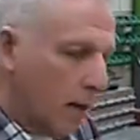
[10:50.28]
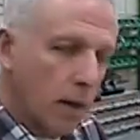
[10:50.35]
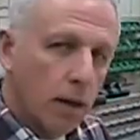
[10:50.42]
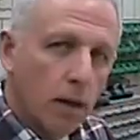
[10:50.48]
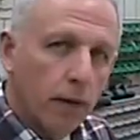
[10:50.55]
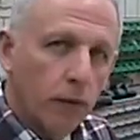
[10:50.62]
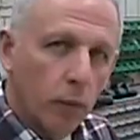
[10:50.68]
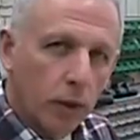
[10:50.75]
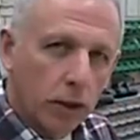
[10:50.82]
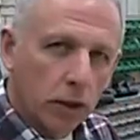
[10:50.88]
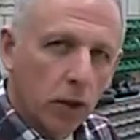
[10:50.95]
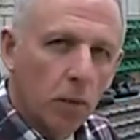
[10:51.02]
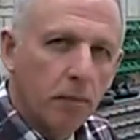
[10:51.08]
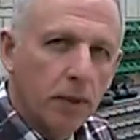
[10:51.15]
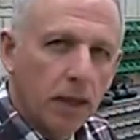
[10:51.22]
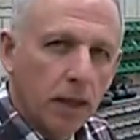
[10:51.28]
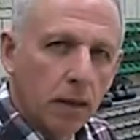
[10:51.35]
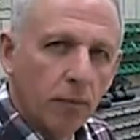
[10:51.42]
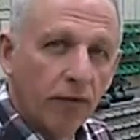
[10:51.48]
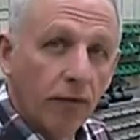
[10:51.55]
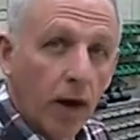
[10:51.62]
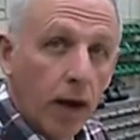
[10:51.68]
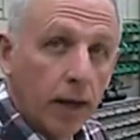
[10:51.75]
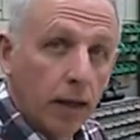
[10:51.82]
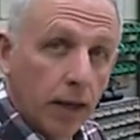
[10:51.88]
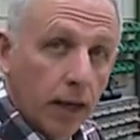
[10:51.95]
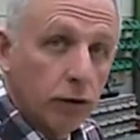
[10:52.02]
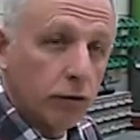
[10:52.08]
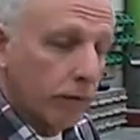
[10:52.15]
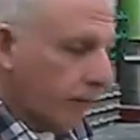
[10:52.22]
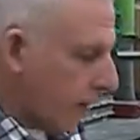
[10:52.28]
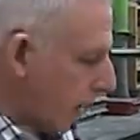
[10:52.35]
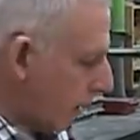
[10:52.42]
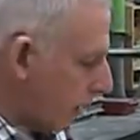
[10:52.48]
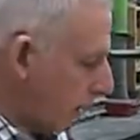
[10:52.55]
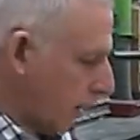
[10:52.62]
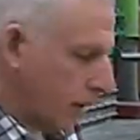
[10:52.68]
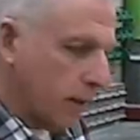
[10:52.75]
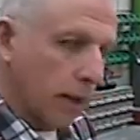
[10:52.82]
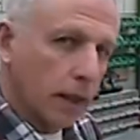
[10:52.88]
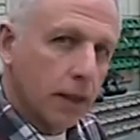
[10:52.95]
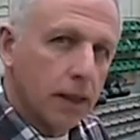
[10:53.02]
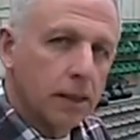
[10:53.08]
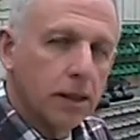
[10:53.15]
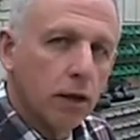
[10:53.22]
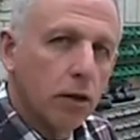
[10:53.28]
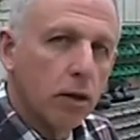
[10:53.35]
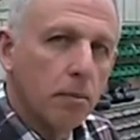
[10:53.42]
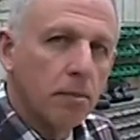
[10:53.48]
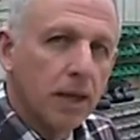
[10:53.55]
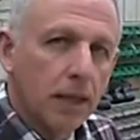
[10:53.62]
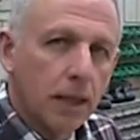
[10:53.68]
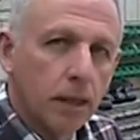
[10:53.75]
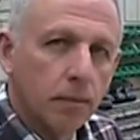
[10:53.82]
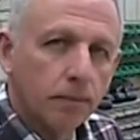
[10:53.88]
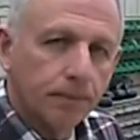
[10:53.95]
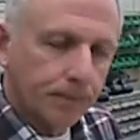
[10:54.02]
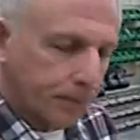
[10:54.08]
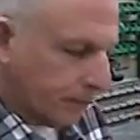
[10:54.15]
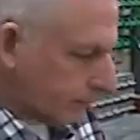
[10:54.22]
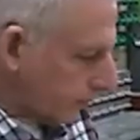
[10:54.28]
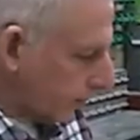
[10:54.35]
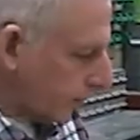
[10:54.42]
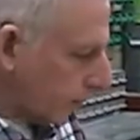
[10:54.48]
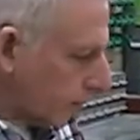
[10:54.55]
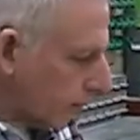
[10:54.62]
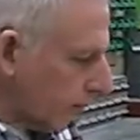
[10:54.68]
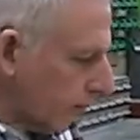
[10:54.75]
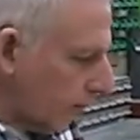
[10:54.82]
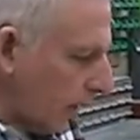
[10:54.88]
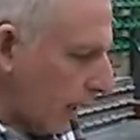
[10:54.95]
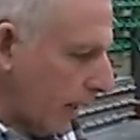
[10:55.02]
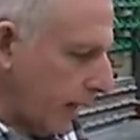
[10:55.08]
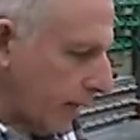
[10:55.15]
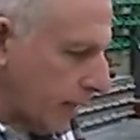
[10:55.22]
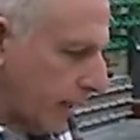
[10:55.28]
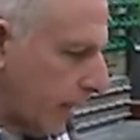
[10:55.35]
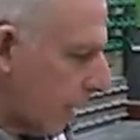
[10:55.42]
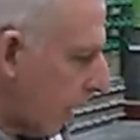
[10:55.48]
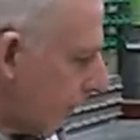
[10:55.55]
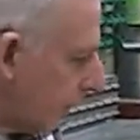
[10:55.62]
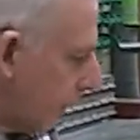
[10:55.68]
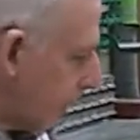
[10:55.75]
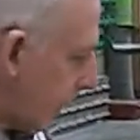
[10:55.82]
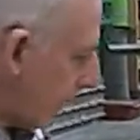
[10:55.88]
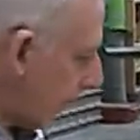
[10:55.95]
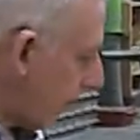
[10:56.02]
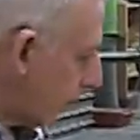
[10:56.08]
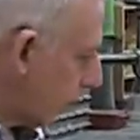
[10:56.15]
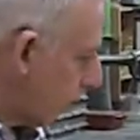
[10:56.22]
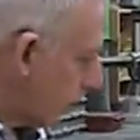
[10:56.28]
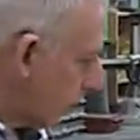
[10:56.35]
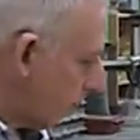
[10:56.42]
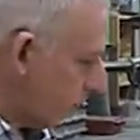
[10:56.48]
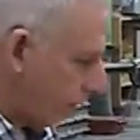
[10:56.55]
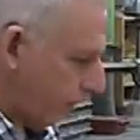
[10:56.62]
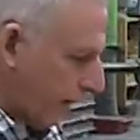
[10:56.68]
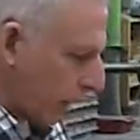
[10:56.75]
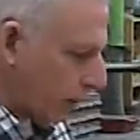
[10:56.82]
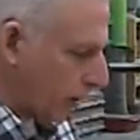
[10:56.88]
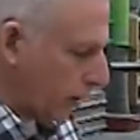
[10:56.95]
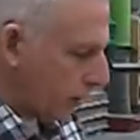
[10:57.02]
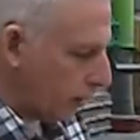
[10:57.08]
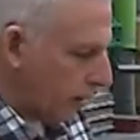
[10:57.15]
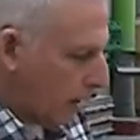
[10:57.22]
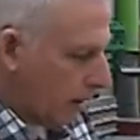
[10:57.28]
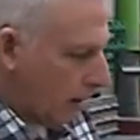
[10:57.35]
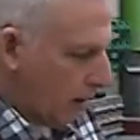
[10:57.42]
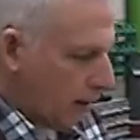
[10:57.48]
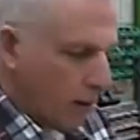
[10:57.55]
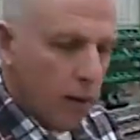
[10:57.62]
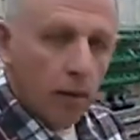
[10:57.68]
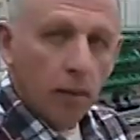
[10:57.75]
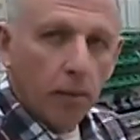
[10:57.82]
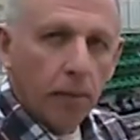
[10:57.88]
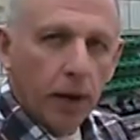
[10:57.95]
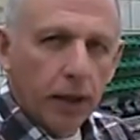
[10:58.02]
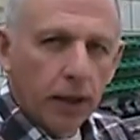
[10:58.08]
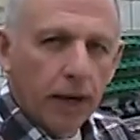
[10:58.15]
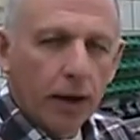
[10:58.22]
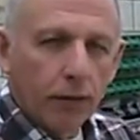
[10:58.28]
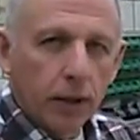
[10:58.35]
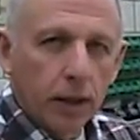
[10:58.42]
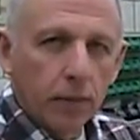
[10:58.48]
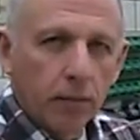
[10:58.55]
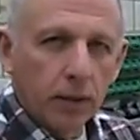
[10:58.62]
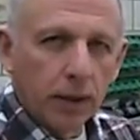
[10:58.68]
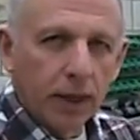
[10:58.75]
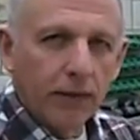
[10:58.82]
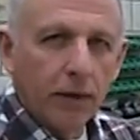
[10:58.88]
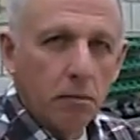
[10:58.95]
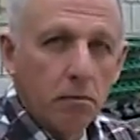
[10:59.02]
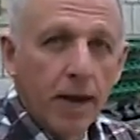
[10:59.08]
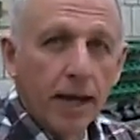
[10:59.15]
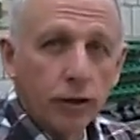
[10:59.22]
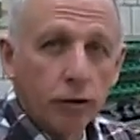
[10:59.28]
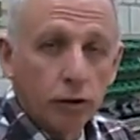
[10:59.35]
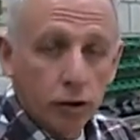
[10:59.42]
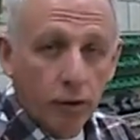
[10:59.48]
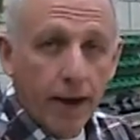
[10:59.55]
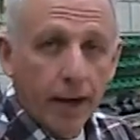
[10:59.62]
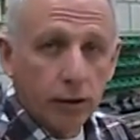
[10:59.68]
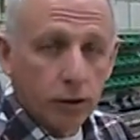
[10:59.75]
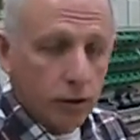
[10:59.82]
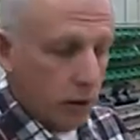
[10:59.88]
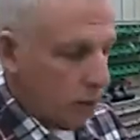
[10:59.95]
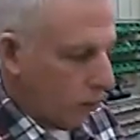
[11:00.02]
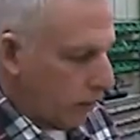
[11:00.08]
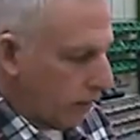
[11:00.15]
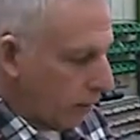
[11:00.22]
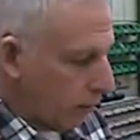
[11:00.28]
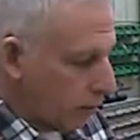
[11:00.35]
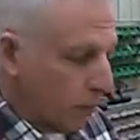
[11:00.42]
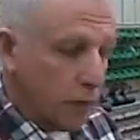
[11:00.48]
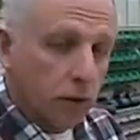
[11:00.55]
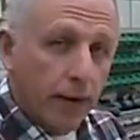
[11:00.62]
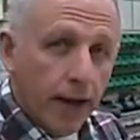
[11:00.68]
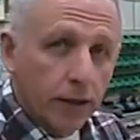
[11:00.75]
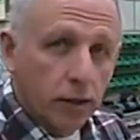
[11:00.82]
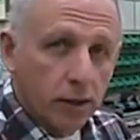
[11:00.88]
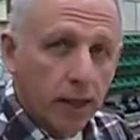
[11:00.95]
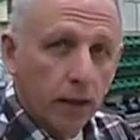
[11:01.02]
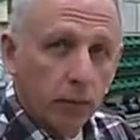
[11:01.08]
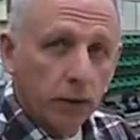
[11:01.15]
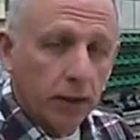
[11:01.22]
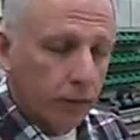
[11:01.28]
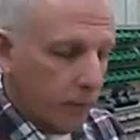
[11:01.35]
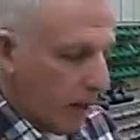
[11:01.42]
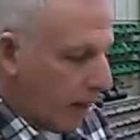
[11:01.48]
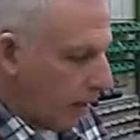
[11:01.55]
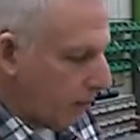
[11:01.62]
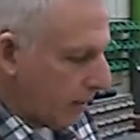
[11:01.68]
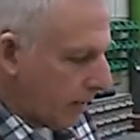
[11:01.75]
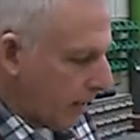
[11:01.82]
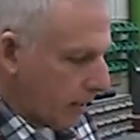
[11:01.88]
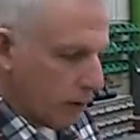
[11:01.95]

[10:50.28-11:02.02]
If you want it to go medium fine and extra fine, it's considered a medium. And it's enough to take out those imperfections, but you're not really leaving major scratches in the wood. There are some scratches that it will leave behind, but not